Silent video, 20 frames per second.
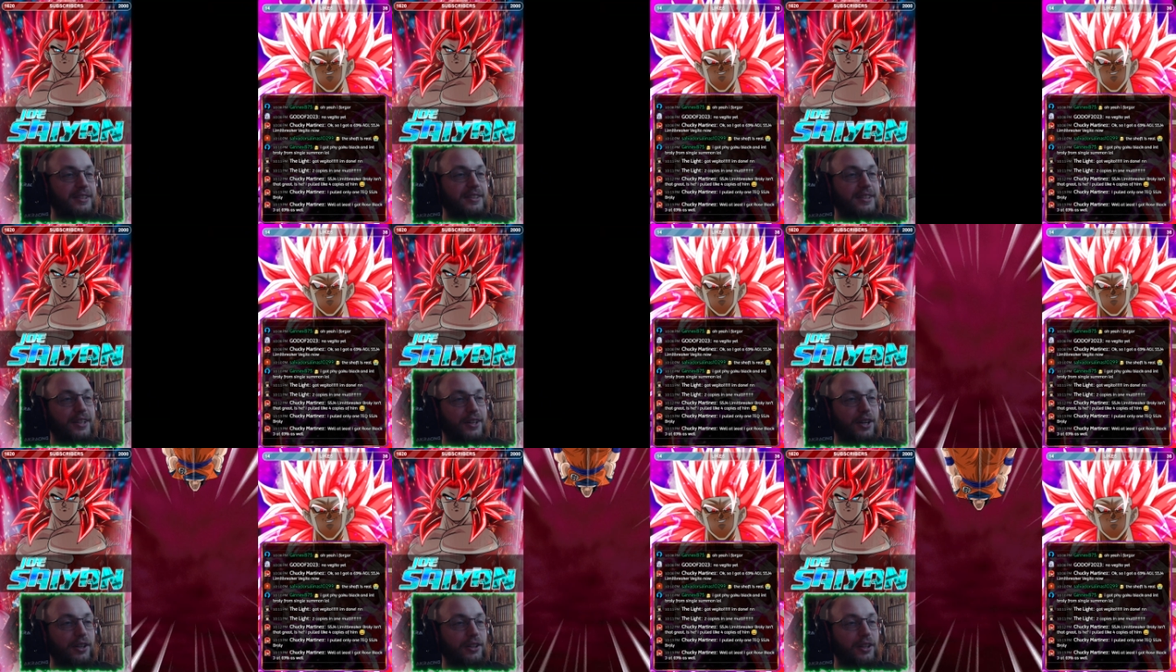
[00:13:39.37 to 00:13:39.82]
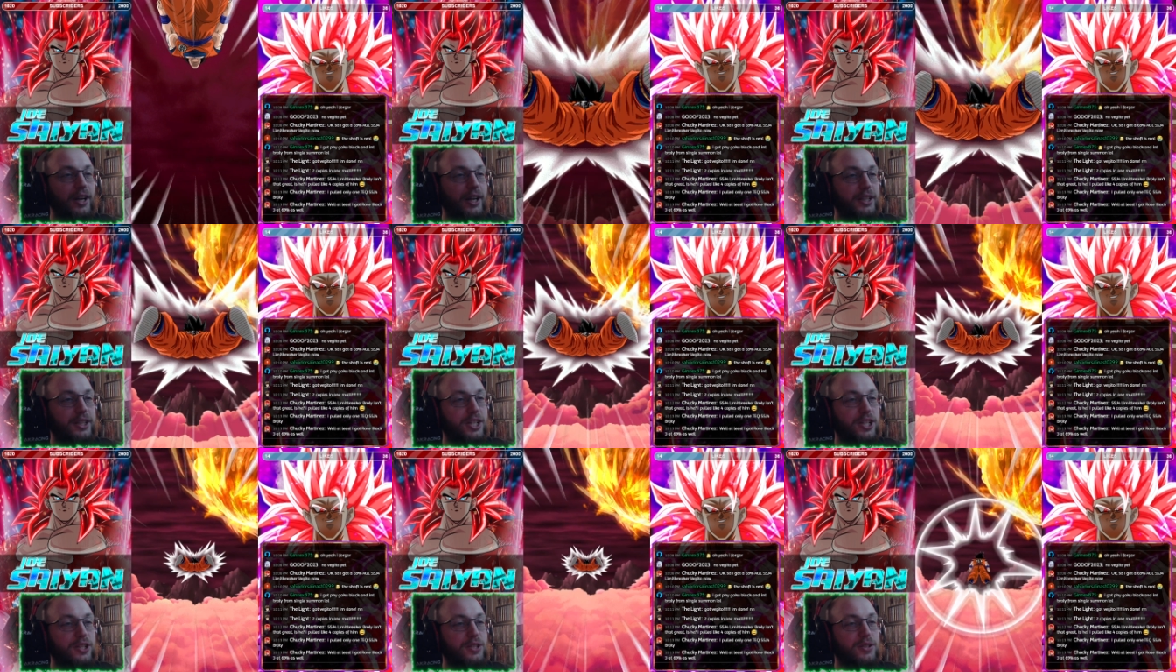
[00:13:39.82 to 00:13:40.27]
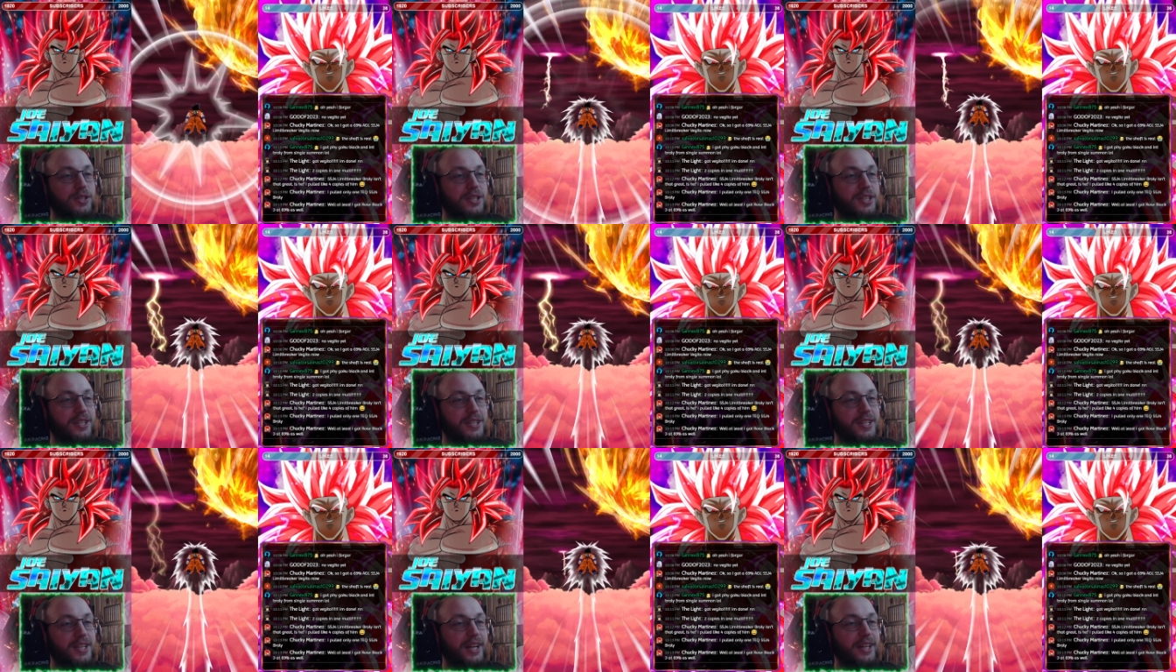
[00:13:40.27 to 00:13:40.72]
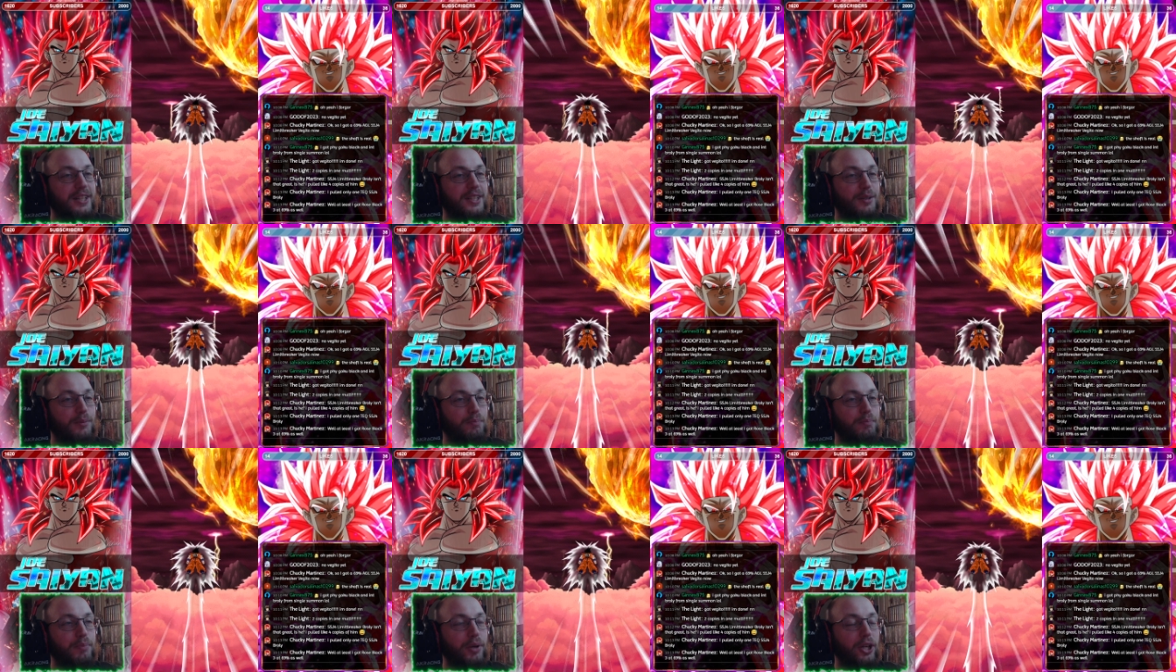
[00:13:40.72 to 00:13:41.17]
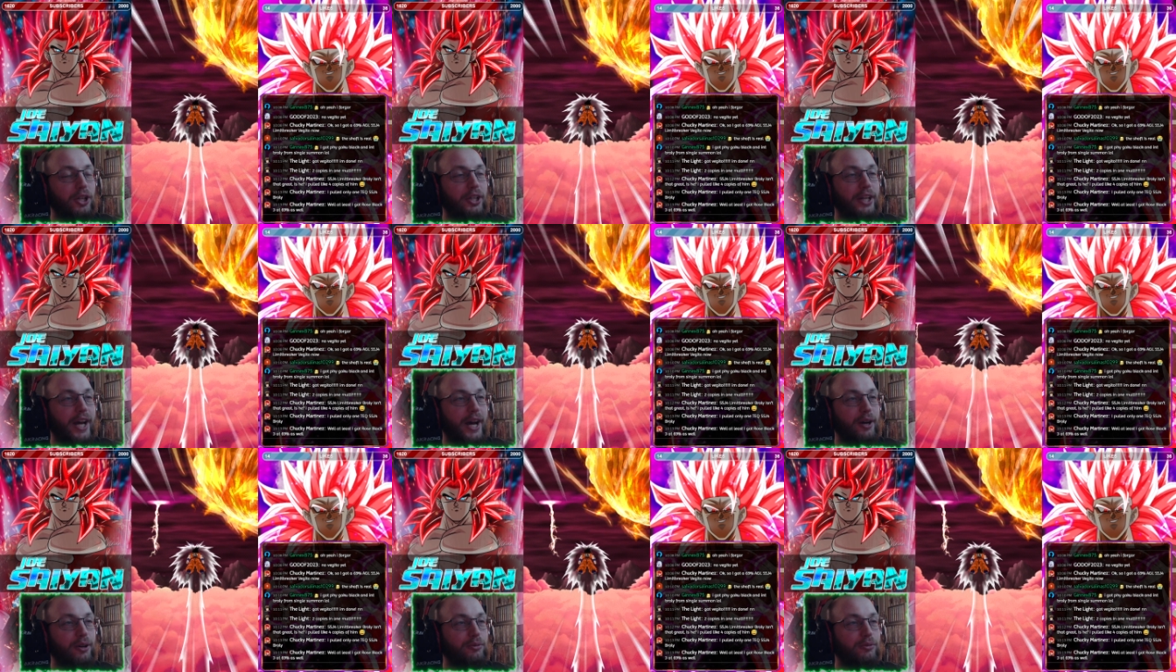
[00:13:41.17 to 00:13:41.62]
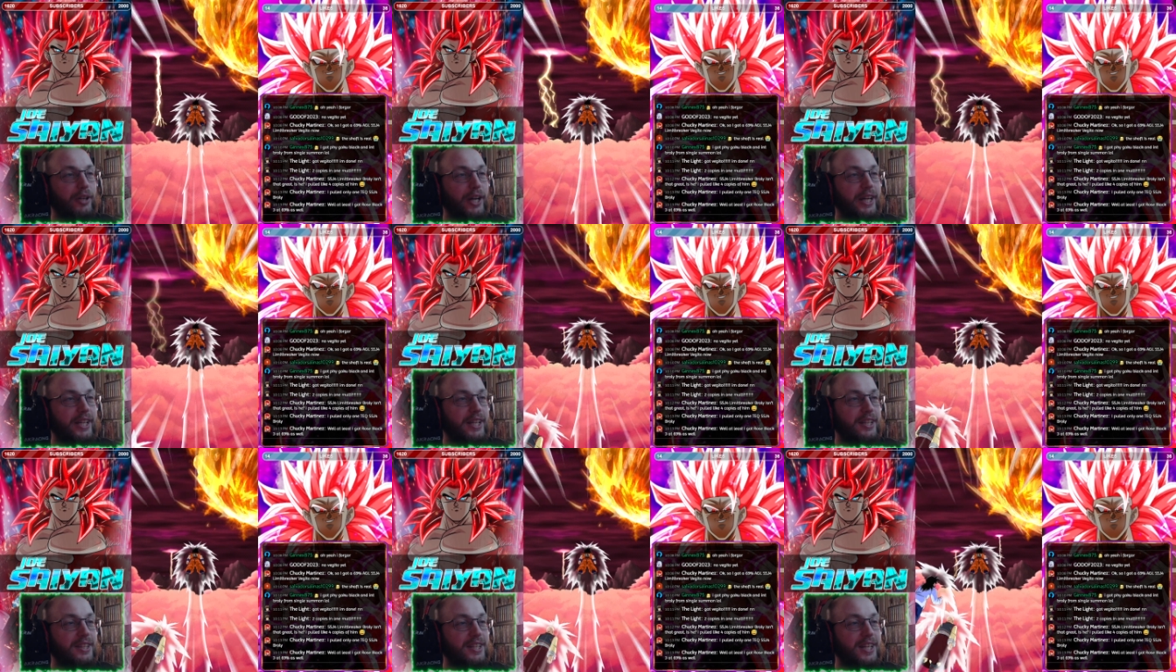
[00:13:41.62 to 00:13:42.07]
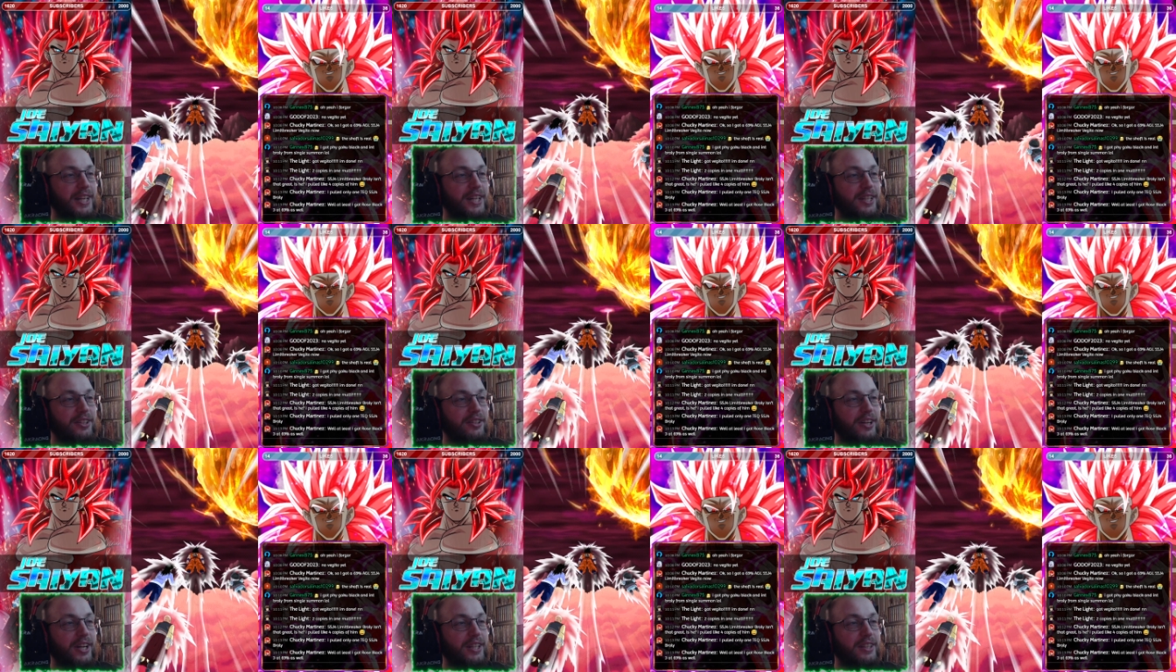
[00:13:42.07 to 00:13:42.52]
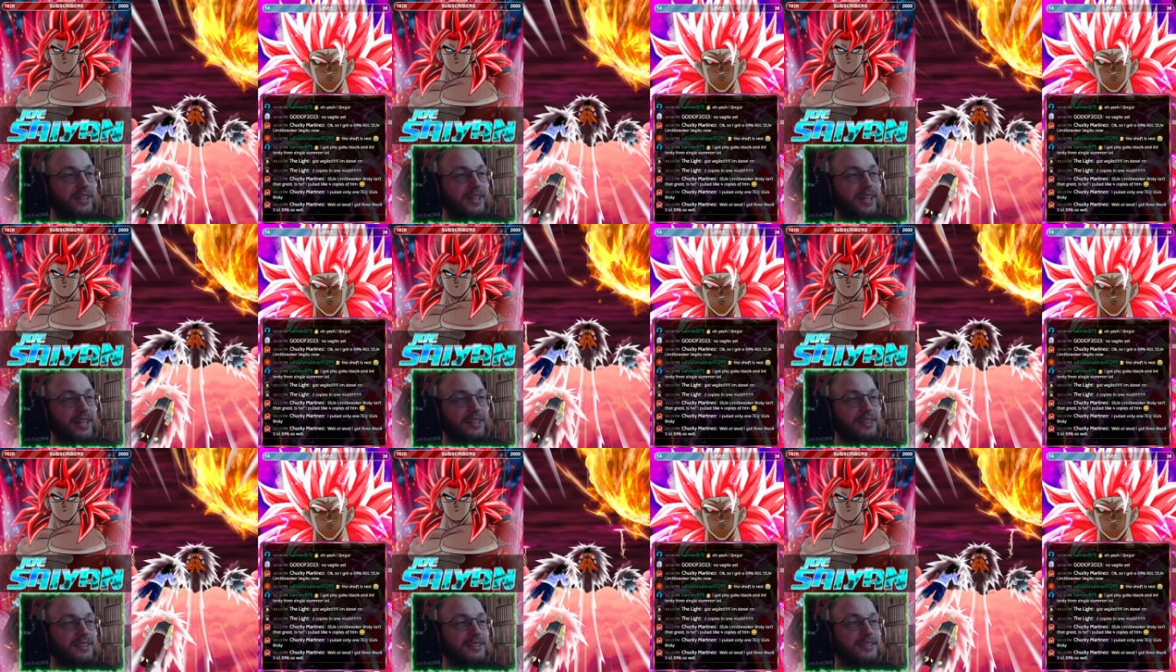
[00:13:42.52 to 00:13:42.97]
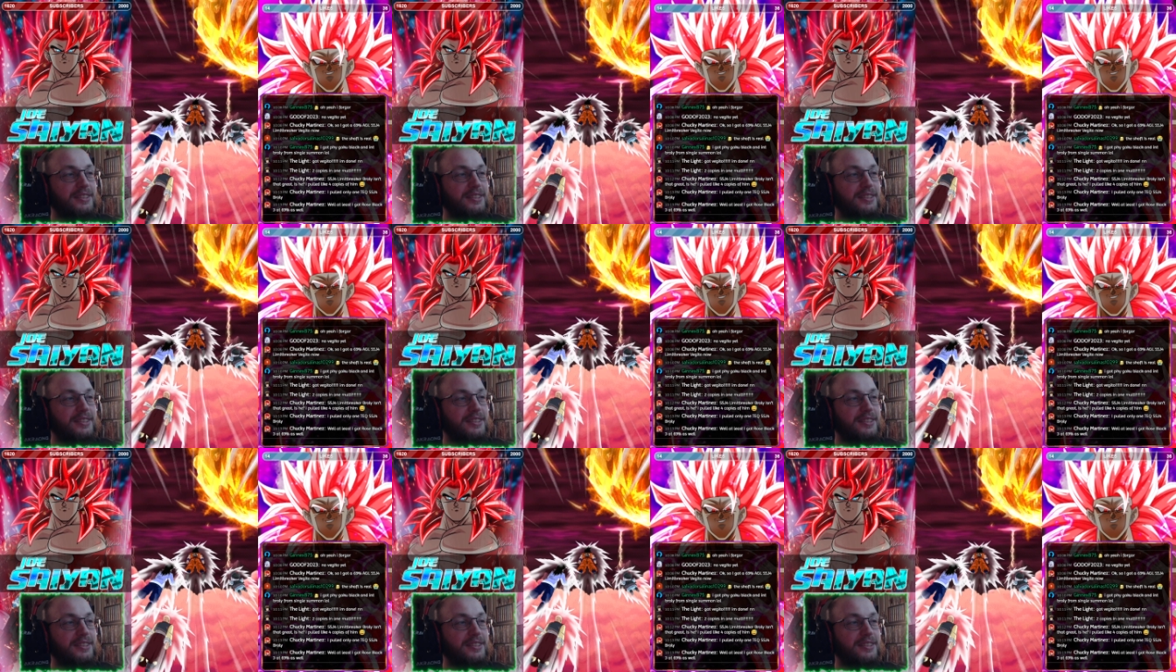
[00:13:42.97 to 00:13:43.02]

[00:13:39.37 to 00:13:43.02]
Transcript: Did our luck just decide to burn out right at the end right there?